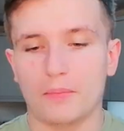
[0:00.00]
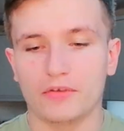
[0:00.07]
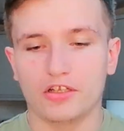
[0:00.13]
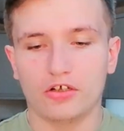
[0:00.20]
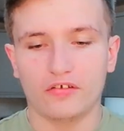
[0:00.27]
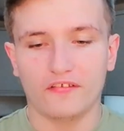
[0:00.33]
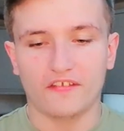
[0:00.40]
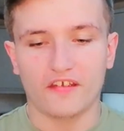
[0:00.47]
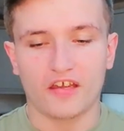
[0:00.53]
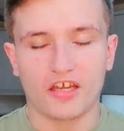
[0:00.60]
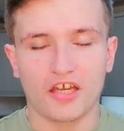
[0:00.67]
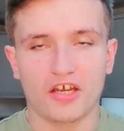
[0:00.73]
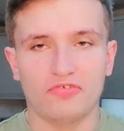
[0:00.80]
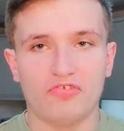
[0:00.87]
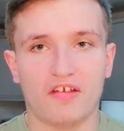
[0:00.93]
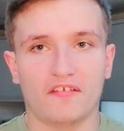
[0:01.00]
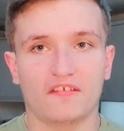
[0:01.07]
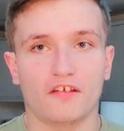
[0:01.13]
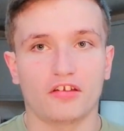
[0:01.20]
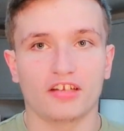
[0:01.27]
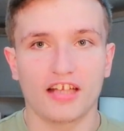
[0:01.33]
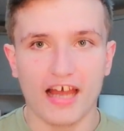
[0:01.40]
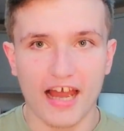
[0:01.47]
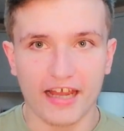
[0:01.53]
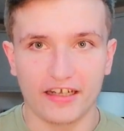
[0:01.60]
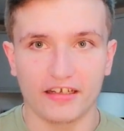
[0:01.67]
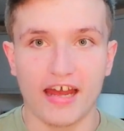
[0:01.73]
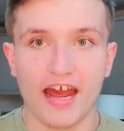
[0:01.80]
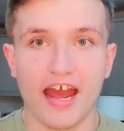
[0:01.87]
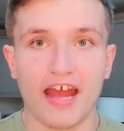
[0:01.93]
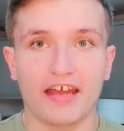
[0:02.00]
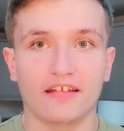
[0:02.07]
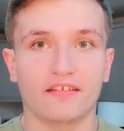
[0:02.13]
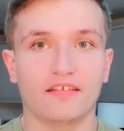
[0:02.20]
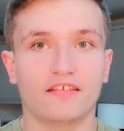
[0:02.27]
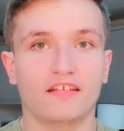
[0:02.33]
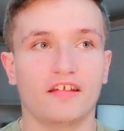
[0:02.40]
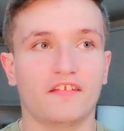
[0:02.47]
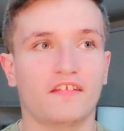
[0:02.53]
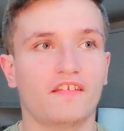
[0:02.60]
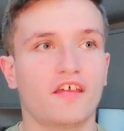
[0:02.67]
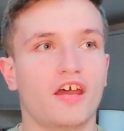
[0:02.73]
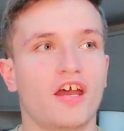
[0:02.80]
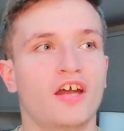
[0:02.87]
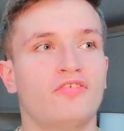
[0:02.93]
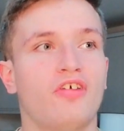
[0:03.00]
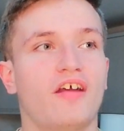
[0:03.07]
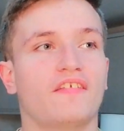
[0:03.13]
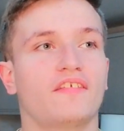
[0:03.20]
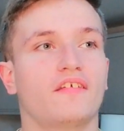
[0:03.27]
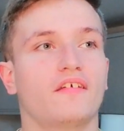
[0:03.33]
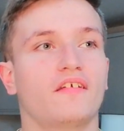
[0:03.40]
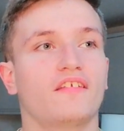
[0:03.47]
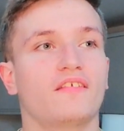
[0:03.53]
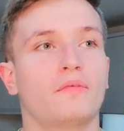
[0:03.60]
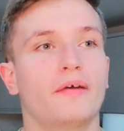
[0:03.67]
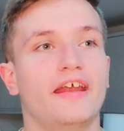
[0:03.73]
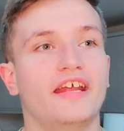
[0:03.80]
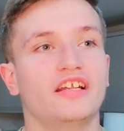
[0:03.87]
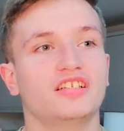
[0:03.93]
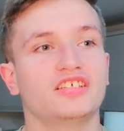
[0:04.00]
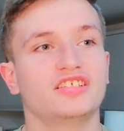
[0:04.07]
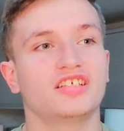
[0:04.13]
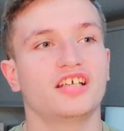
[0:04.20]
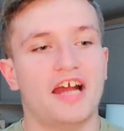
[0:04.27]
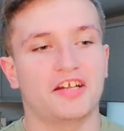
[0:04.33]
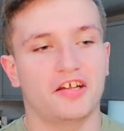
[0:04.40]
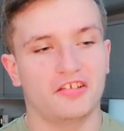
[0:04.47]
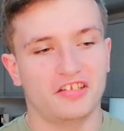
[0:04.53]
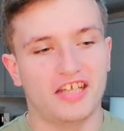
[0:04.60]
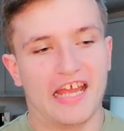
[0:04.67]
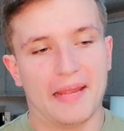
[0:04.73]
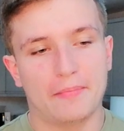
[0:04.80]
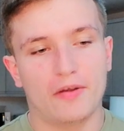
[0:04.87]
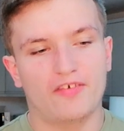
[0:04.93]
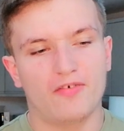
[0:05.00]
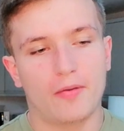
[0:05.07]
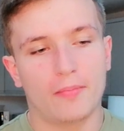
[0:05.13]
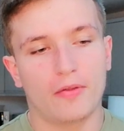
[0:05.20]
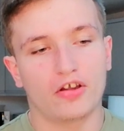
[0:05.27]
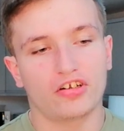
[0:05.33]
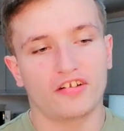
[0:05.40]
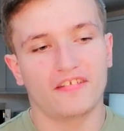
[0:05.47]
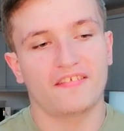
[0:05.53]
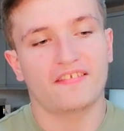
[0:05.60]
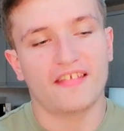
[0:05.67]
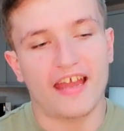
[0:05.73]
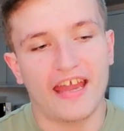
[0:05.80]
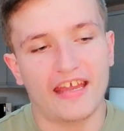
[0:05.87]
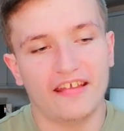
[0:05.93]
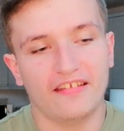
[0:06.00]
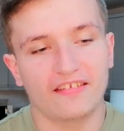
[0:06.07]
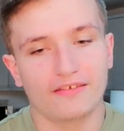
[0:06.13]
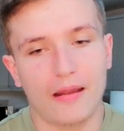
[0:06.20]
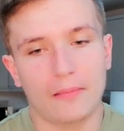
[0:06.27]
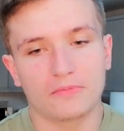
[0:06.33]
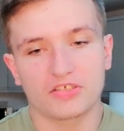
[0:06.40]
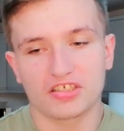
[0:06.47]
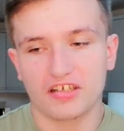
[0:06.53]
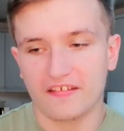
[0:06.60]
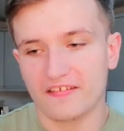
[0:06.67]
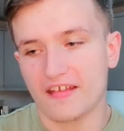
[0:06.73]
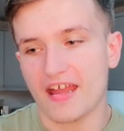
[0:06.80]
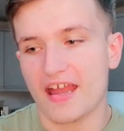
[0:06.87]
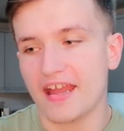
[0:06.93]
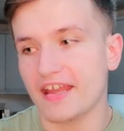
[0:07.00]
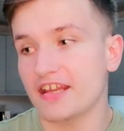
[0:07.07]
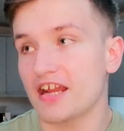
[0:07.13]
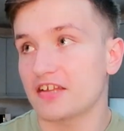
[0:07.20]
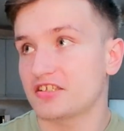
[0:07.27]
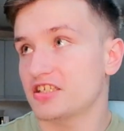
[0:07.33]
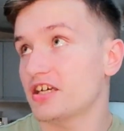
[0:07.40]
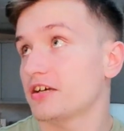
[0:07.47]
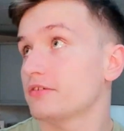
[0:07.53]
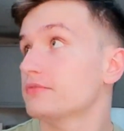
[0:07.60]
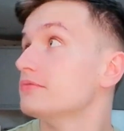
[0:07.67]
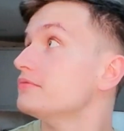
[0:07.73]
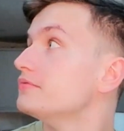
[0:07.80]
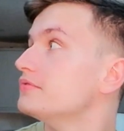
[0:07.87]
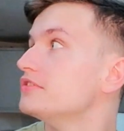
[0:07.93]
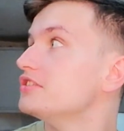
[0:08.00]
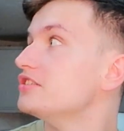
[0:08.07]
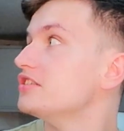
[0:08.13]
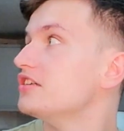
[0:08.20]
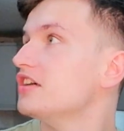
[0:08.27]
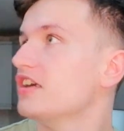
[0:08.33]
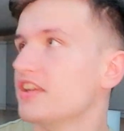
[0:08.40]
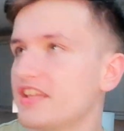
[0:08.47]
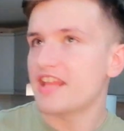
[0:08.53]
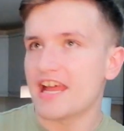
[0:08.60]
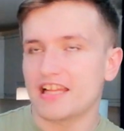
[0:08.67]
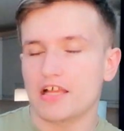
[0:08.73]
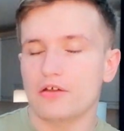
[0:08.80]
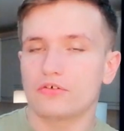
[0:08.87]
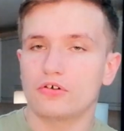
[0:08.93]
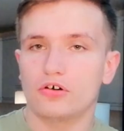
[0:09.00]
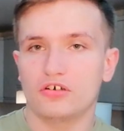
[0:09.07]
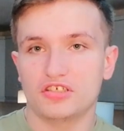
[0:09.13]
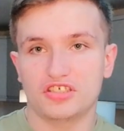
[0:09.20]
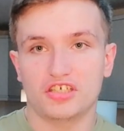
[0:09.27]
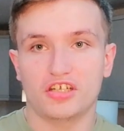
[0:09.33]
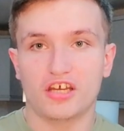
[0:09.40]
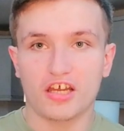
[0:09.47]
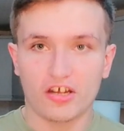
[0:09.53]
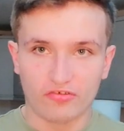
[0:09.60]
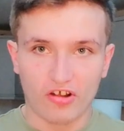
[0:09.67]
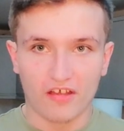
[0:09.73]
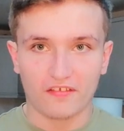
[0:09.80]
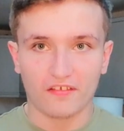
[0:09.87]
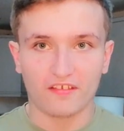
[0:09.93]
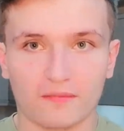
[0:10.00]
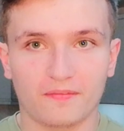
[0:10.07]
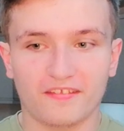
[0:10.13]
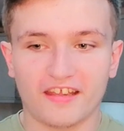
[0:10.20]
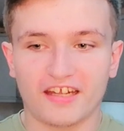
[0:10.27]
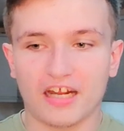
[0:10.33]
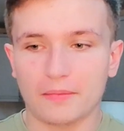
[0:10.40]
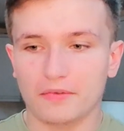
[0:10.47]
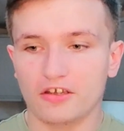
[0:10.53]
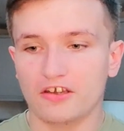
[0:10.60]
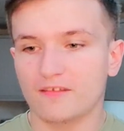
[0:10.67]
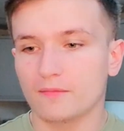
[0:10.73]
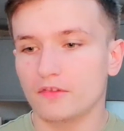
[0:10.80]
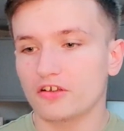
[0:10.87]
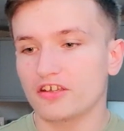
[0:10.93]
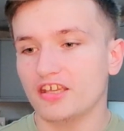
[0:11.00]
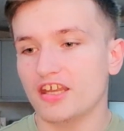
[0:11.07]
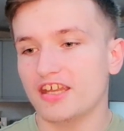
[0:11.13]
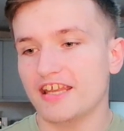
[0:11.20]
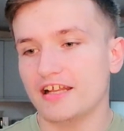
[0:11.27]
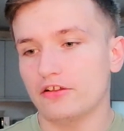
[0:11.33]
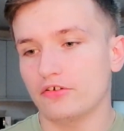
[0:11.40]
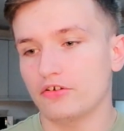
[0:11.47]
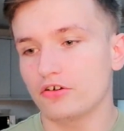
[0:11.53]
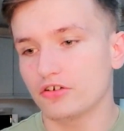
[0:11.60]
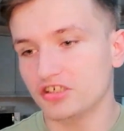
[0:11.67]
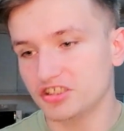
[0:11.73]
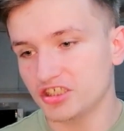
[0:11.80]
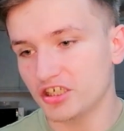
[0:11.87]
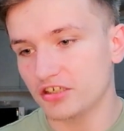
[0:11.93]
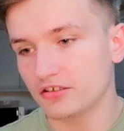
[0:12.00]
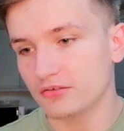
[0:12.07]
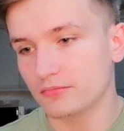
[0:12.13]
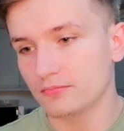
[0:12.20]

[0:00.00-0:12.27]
and we looked at hairdressers online, and this is hairdressers, which I know the name of, but I'm gonna say, so I'm just gonna say, I don't know, yellow cushion hairdressers. I'm saying that because I'm looking at a yellow cushion.